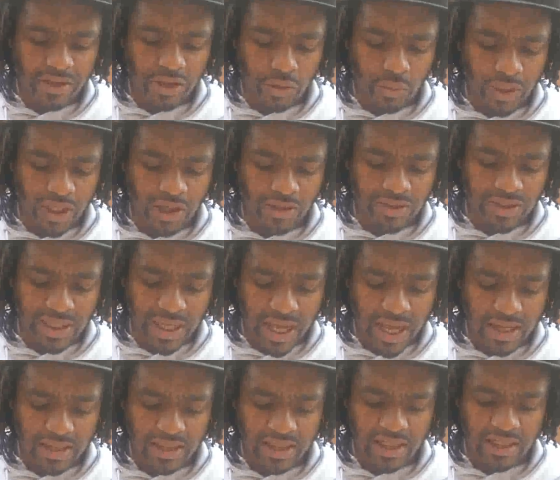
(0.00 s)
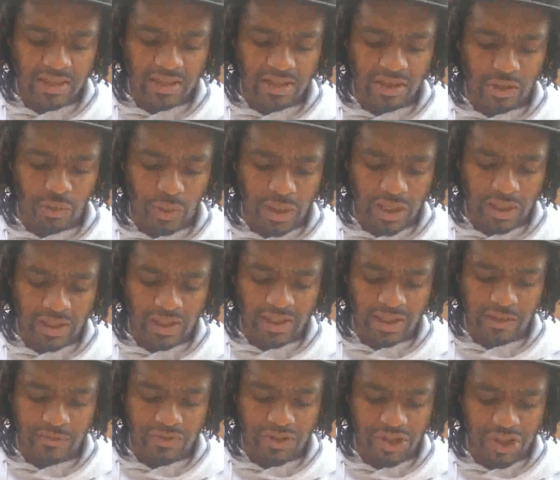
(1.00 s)
Dwell not in the
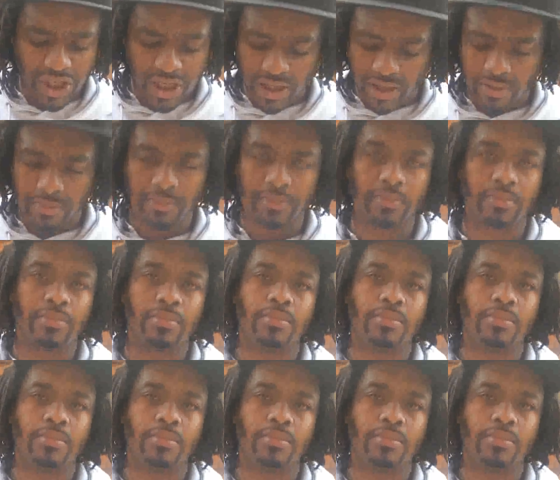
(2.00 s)
dwelling of Shem,